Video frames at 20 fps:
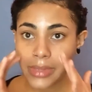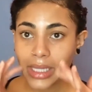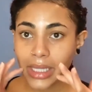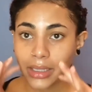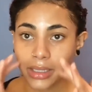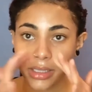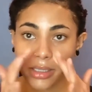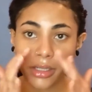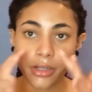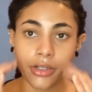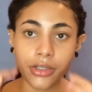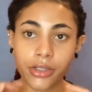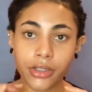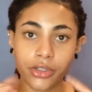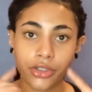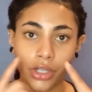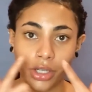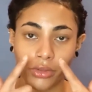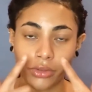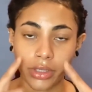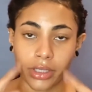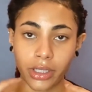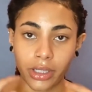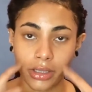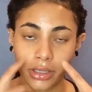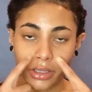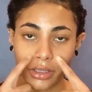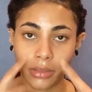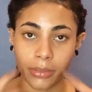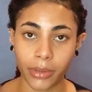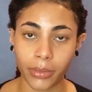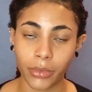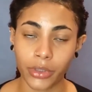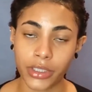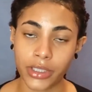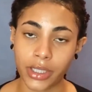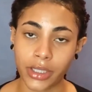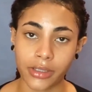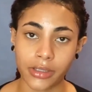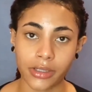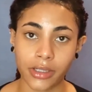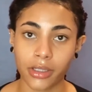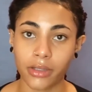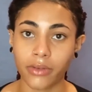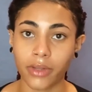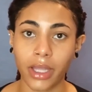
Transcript: These areas are generally a little bit more sensitive,